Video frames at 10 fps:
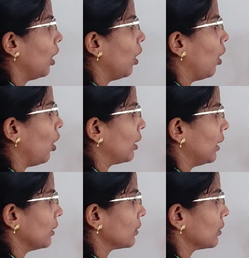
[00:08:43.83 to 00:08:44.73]
odd
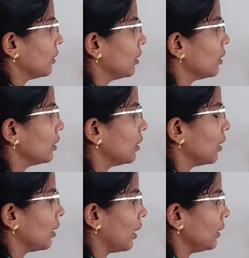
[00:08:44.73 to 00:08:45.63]
length.
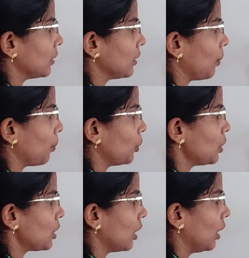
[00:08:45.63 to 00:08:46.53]
Right?
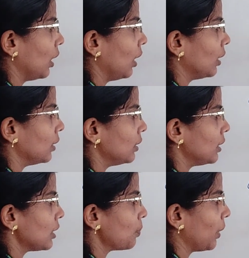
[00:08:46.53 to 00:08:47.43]
Suppose this
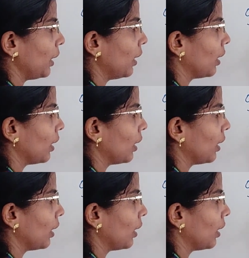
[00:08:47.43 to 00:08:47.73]
is my